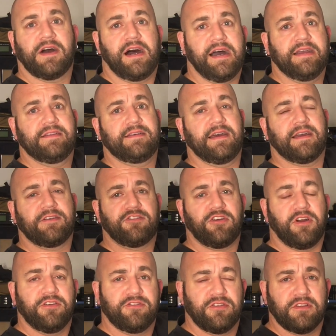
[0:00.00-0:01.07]
high-tech
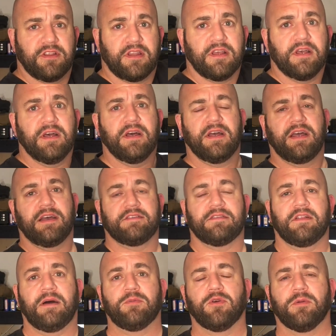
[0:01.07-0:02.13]
charger that has a
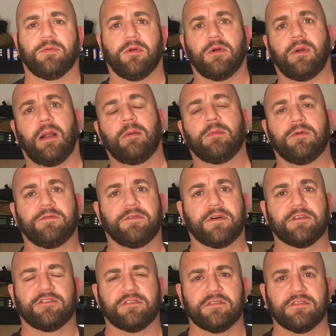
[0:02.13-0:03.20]
lot more programmable
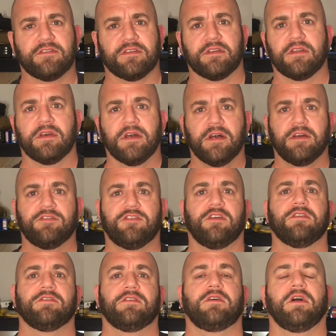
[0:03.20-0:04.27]
functions and
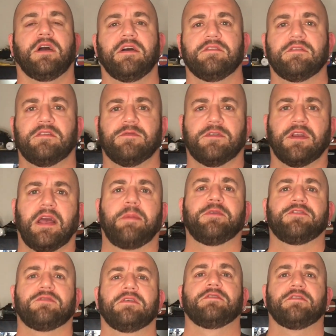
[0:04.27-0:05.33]
charges all kinds of different
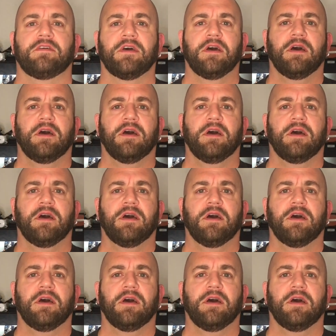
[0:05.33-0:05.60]
chemistries